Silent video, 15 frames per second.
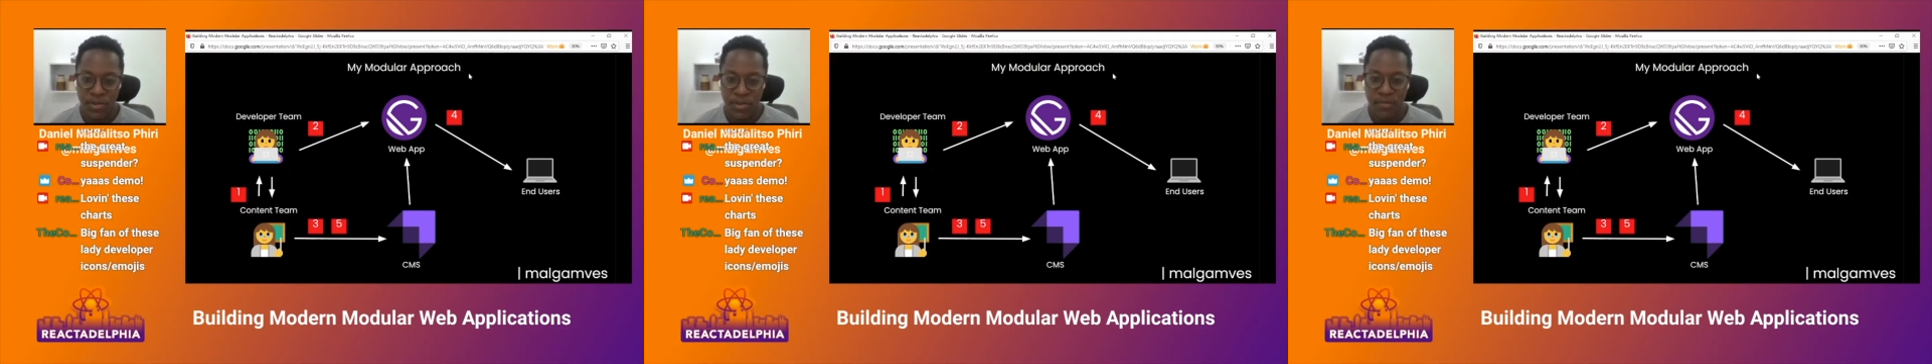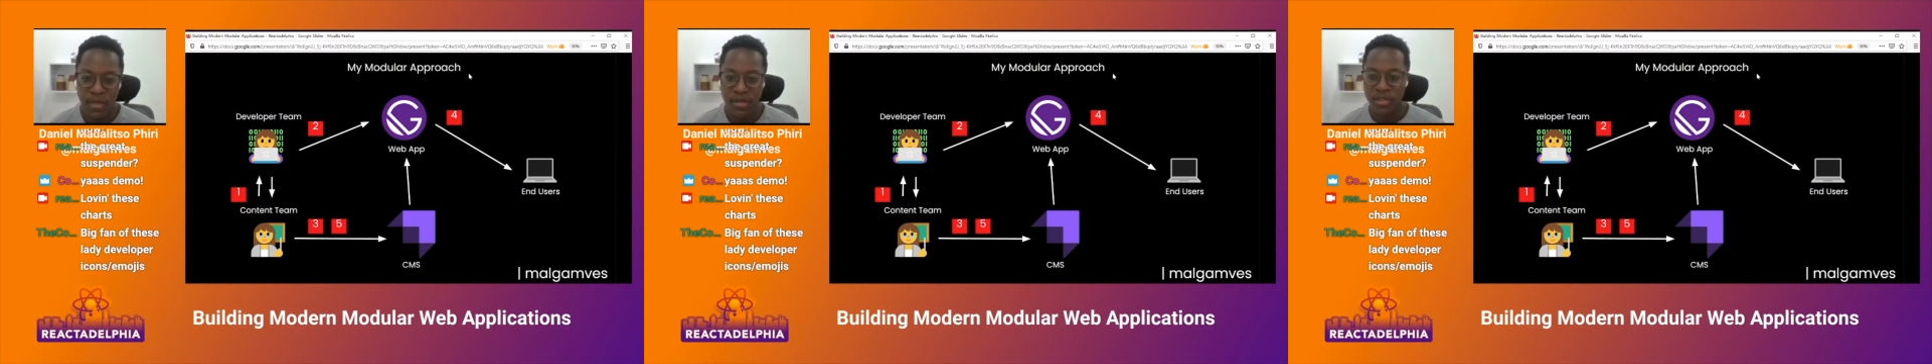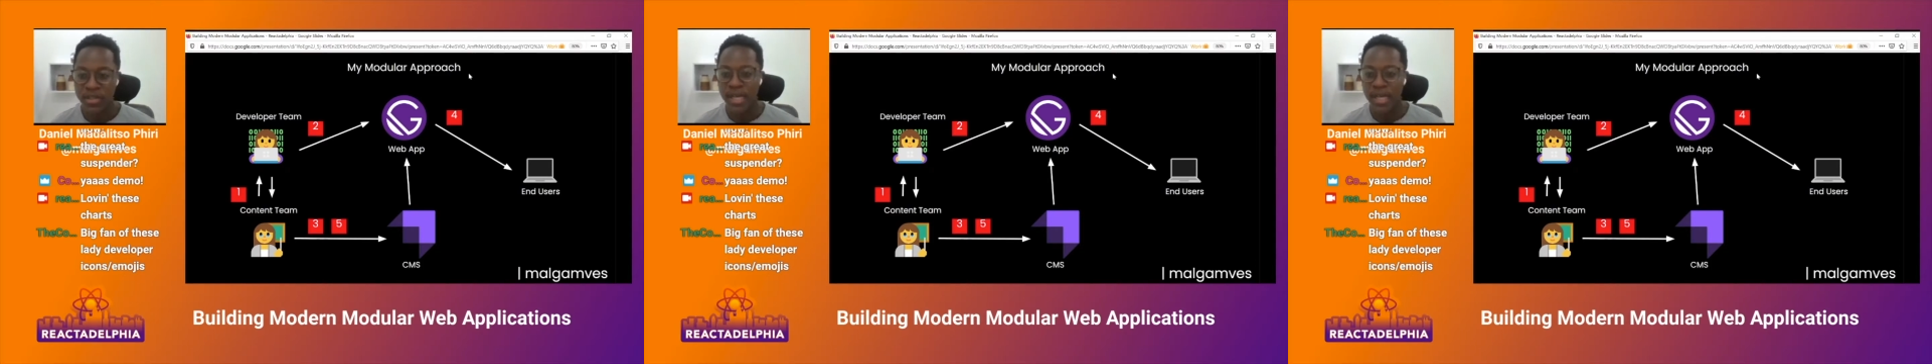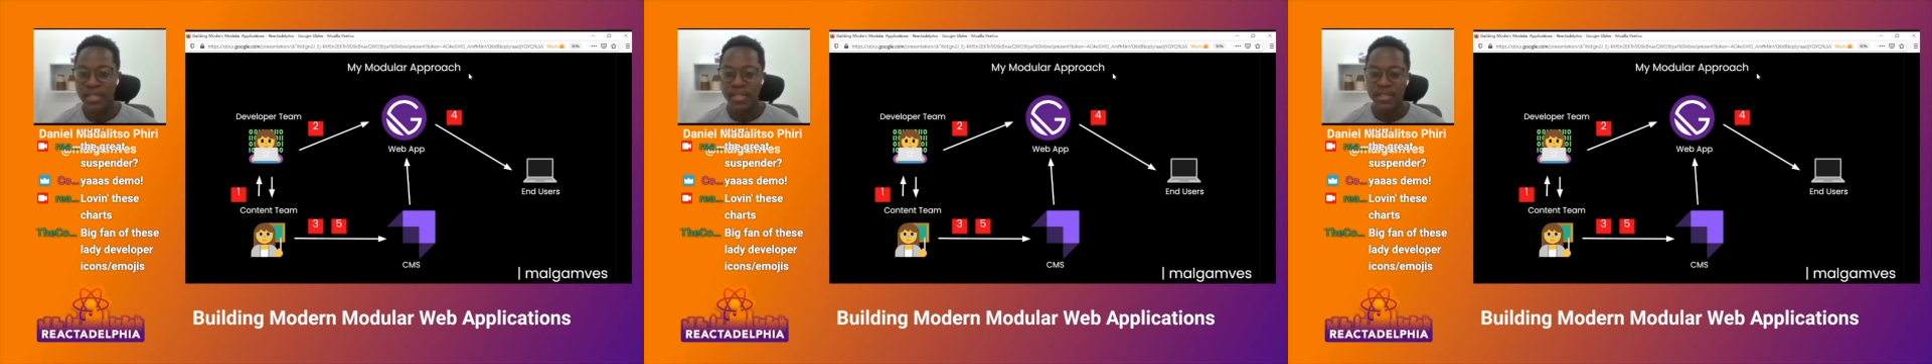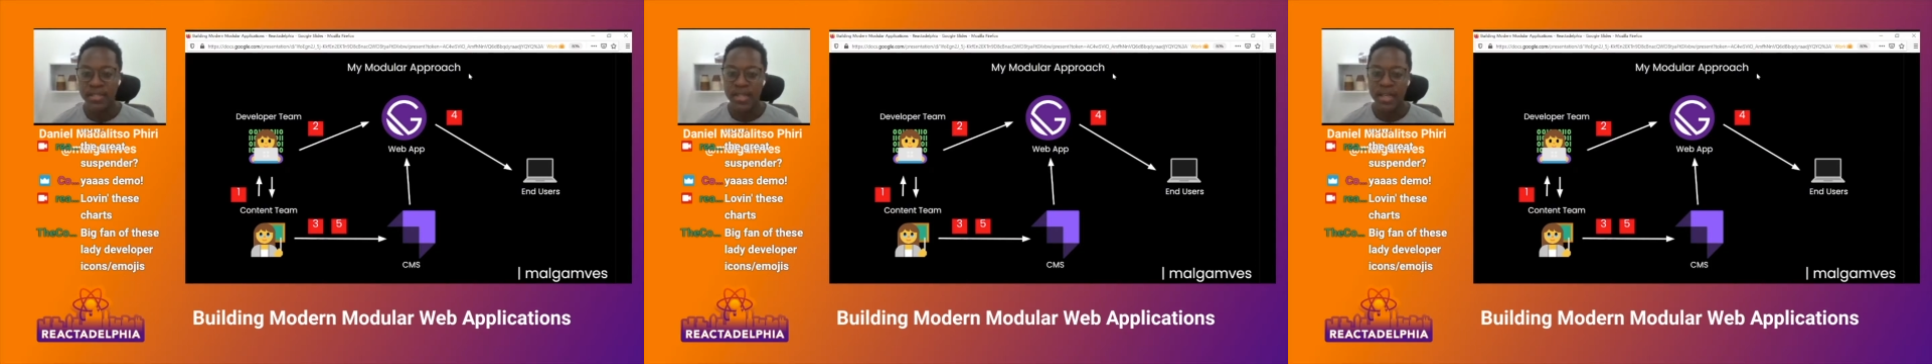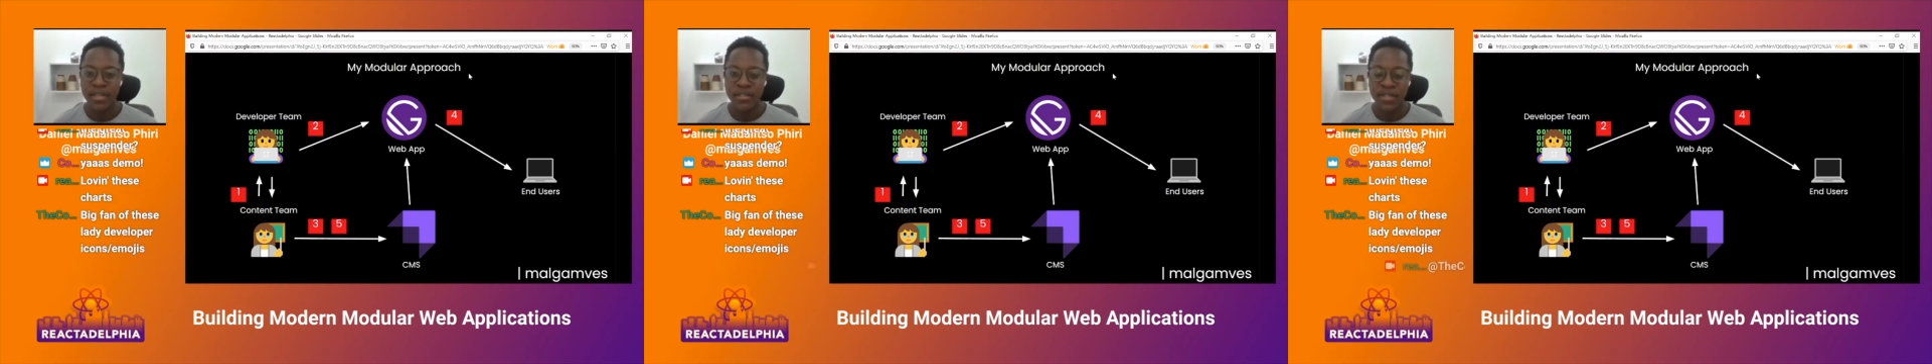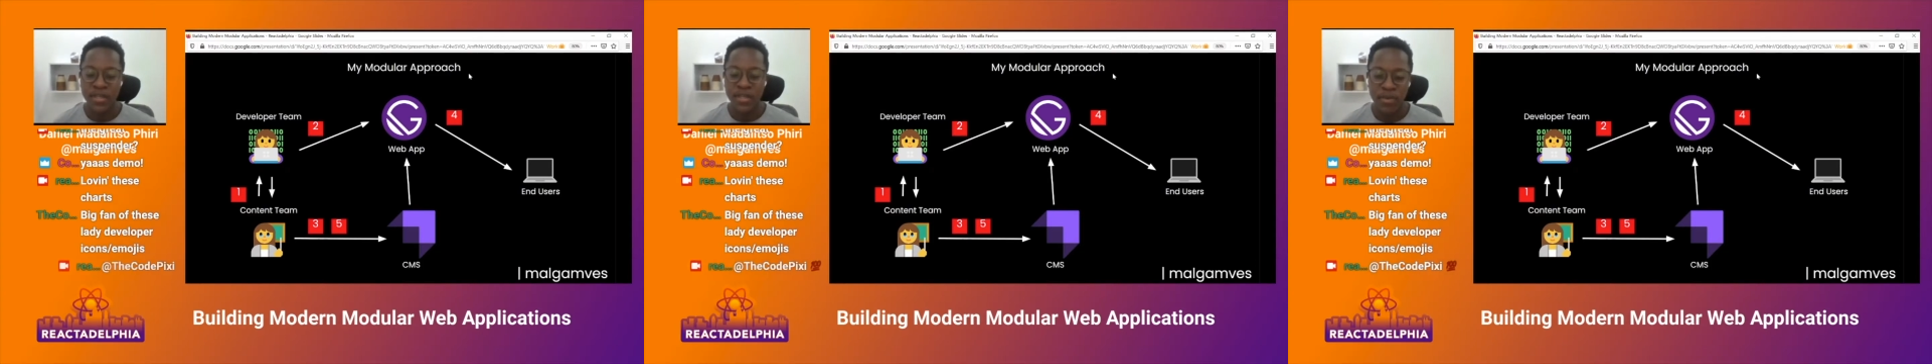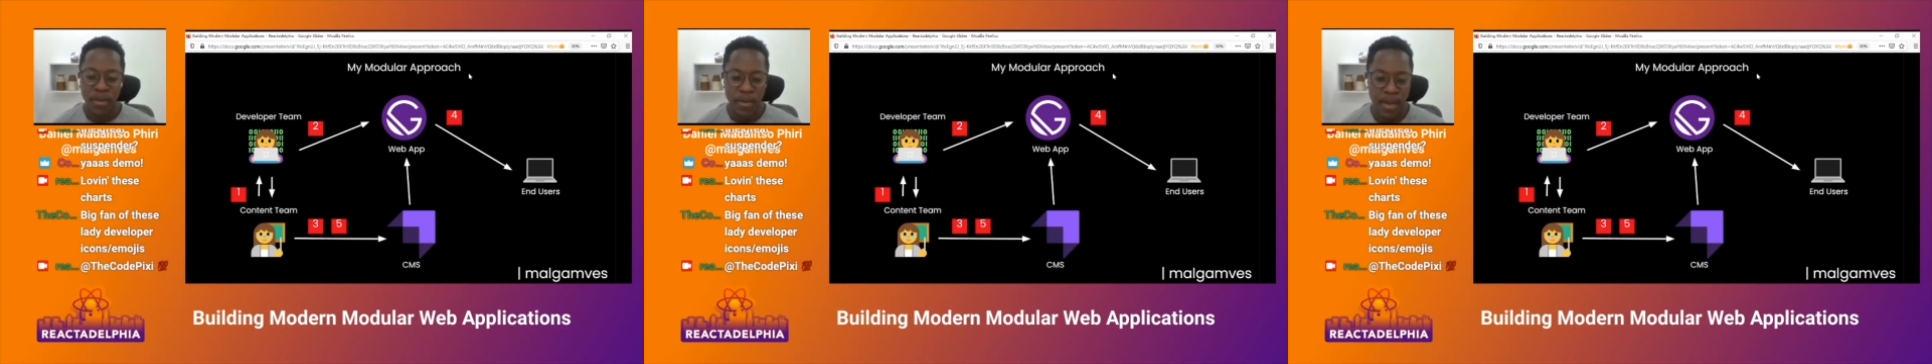functionality is added to the web